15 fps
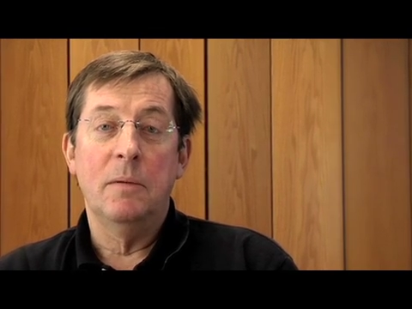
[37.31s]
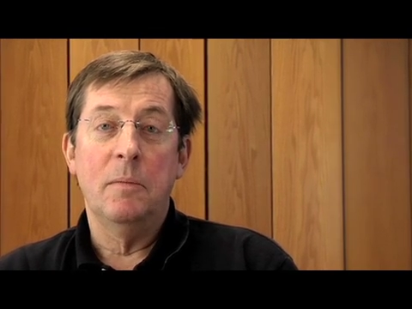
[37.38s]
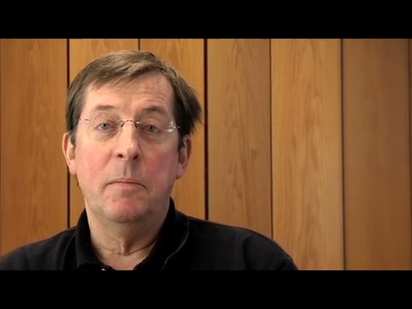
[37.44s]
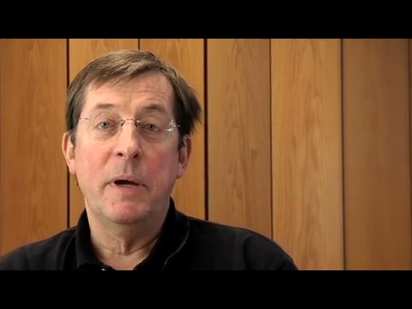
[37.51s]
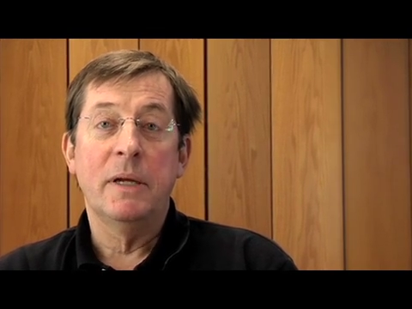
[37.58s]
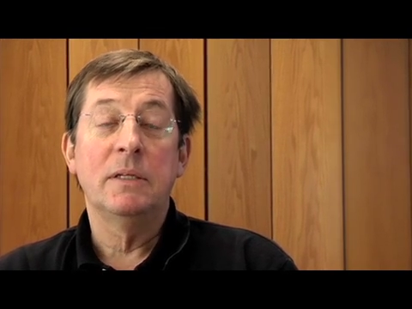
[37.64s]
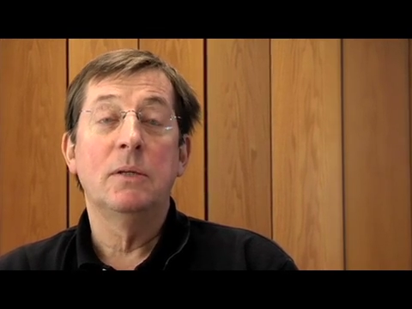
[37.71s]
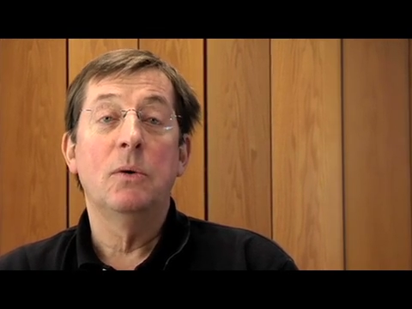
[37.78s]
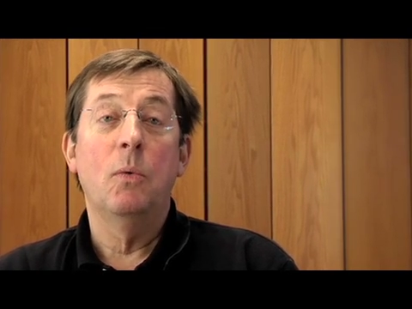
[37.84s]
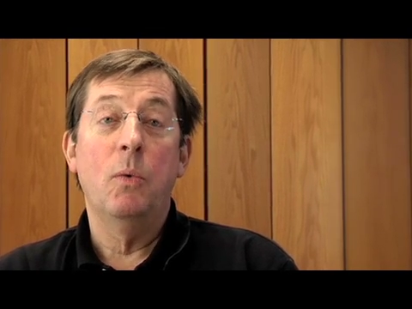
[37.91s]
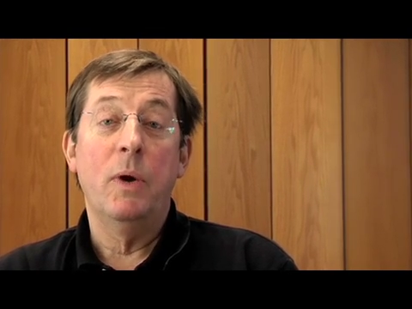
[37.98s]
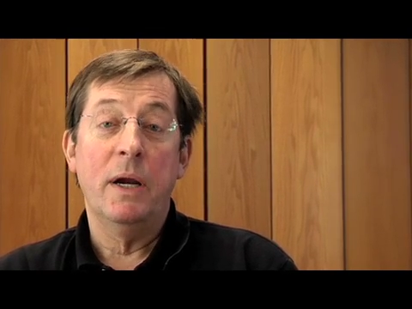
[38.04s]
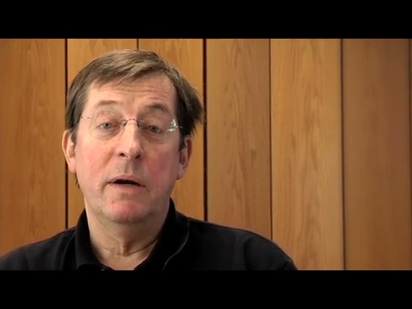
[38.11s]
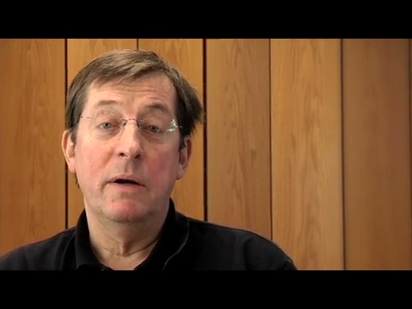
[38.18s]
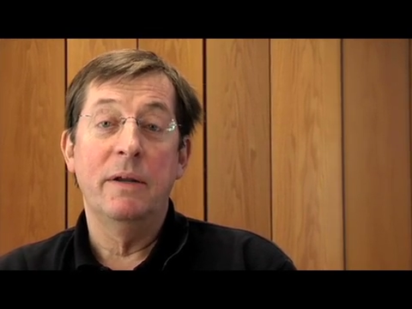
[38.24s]
but
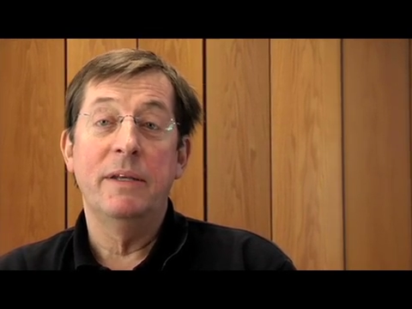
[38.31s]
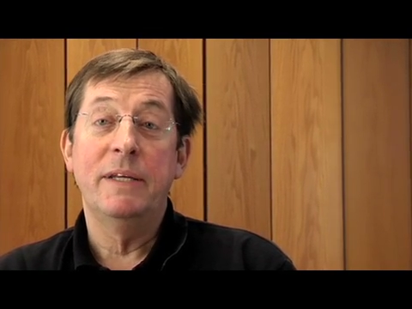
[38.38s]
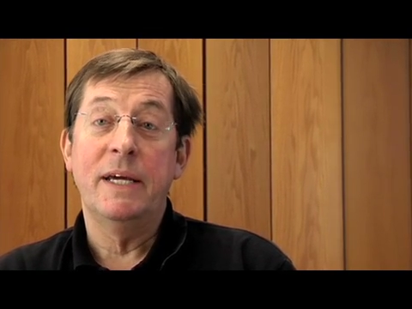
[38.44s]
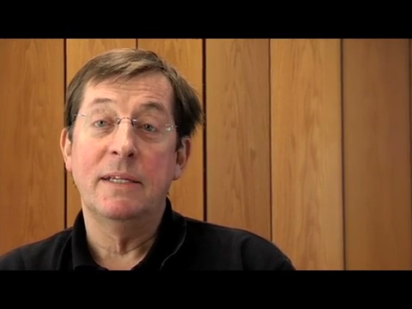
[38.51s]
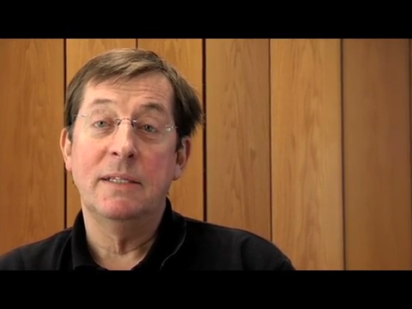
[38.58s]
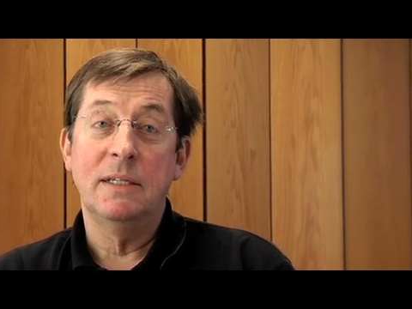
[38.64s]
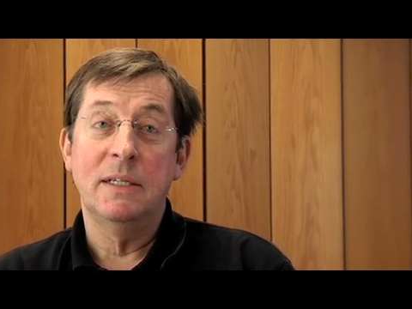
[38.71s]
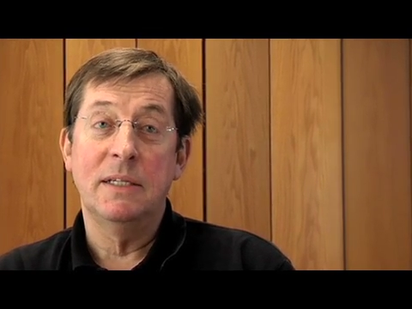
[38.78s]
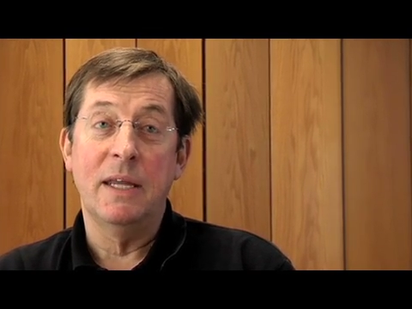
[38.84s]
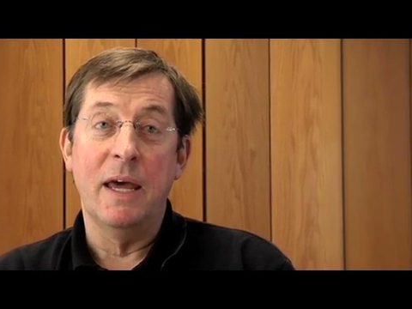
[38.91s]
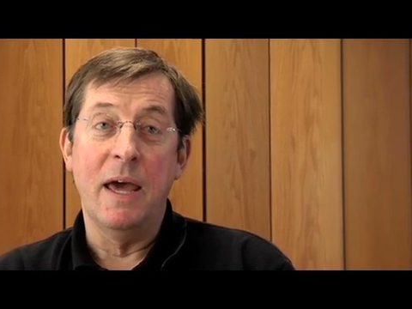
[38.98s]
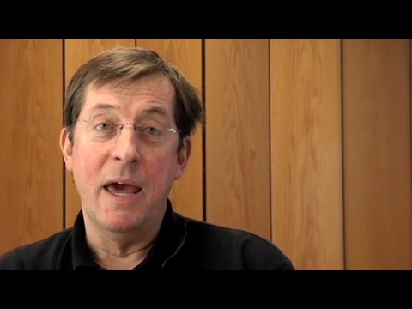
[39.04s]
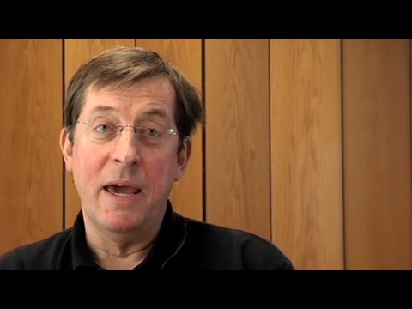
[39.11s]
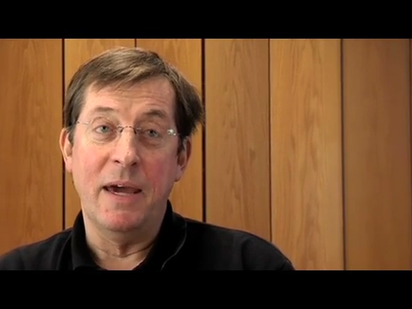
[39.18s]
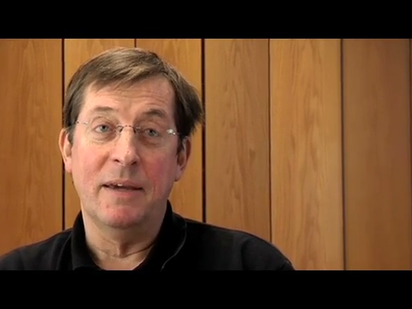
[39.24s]
where does it
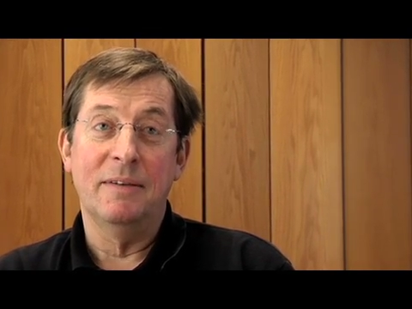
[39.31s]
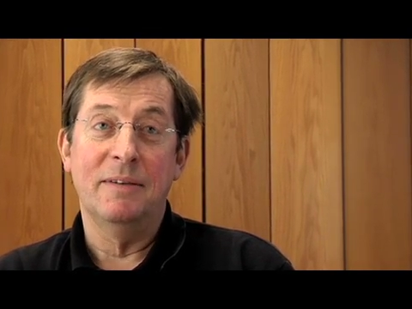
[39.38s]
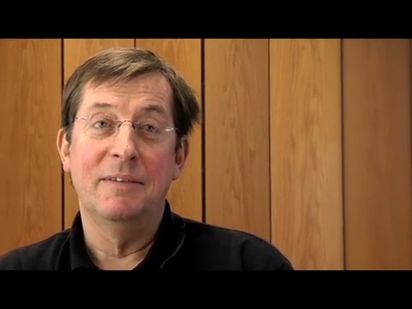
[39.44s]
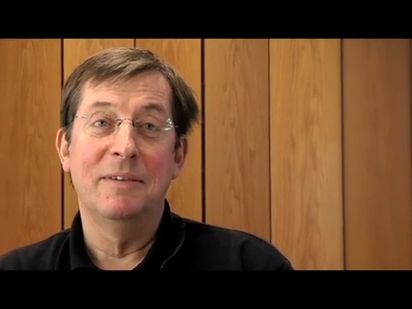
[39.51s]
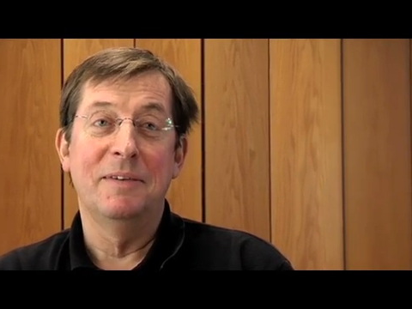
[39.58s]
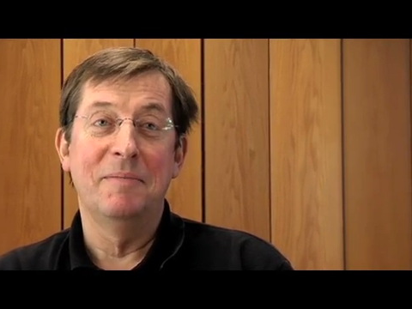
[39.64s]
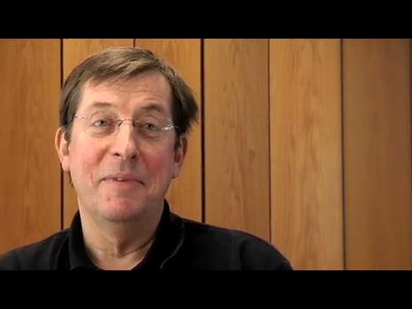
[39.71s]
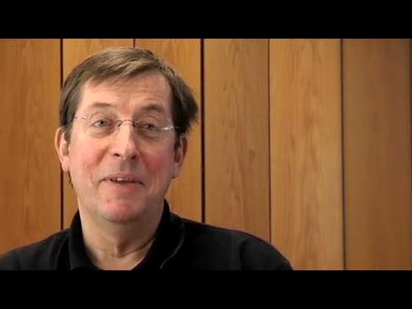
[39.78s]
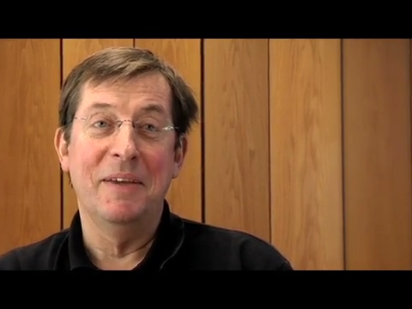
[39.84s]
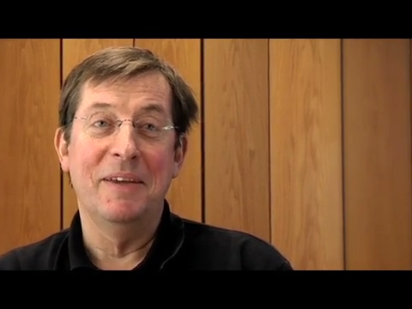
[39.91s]
act